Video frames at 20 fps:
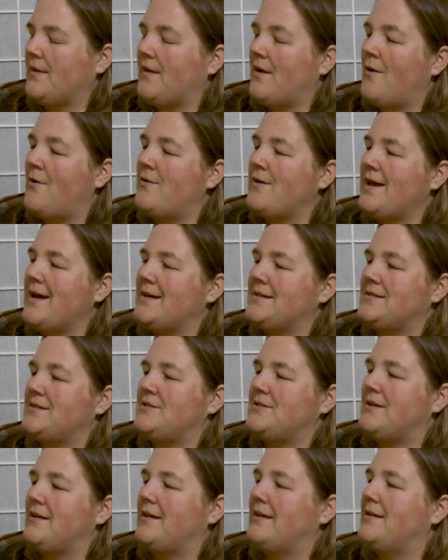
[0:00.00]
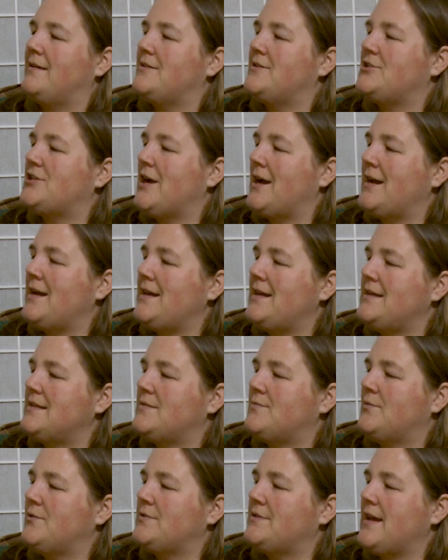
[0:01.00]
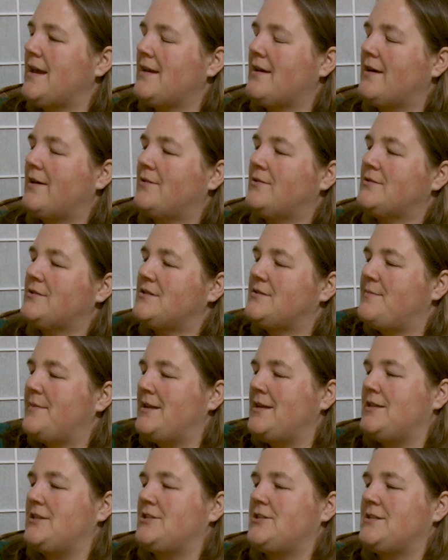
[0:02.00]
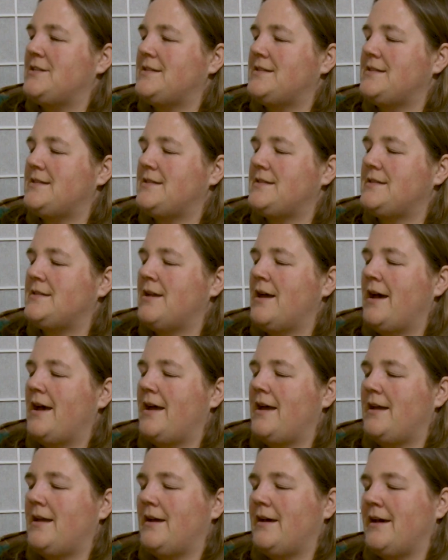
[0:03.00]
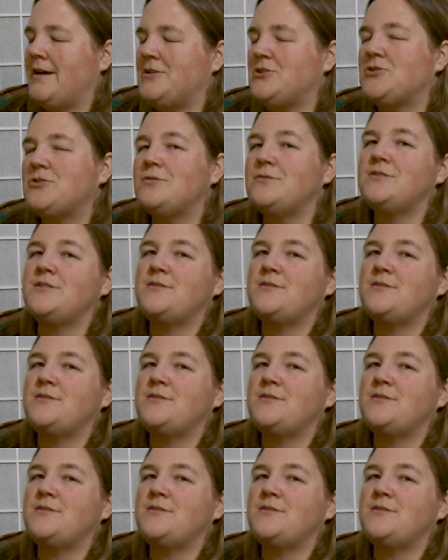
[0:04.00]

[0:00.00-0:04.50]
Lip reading: Oh yes, Chinese multicolored spinach. This is not a true